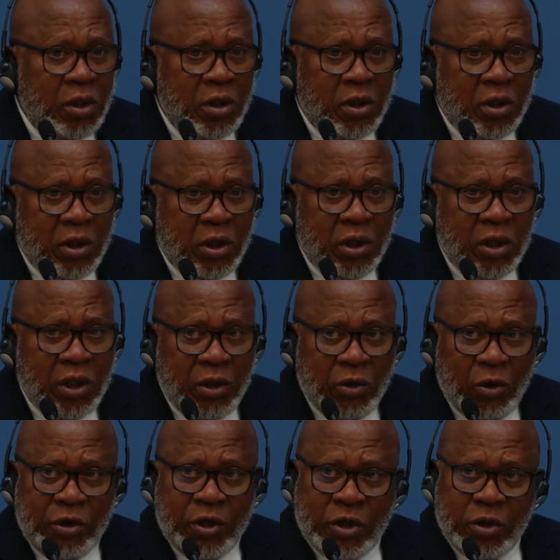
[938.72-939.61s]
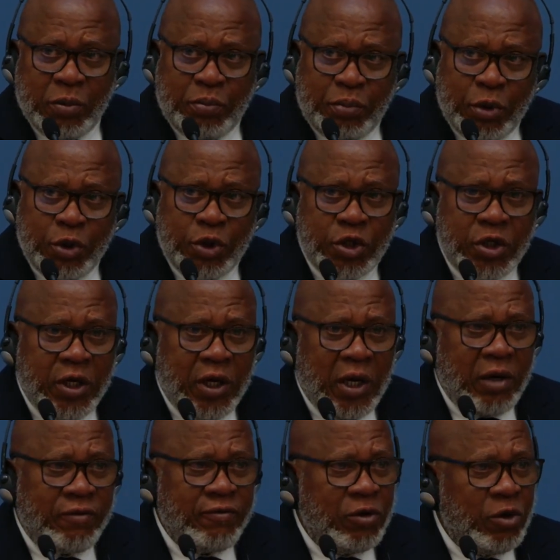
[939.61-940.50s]
in order to push the
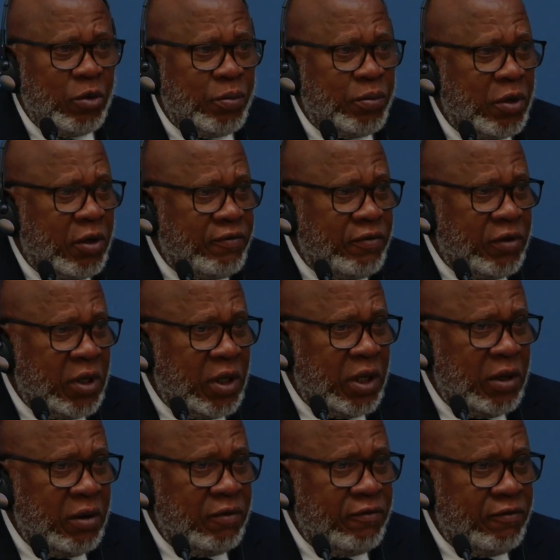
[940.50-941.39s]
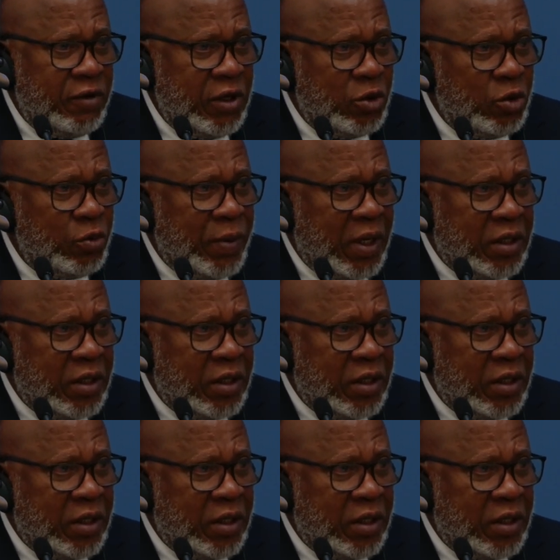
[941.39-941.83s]
envelope of the veto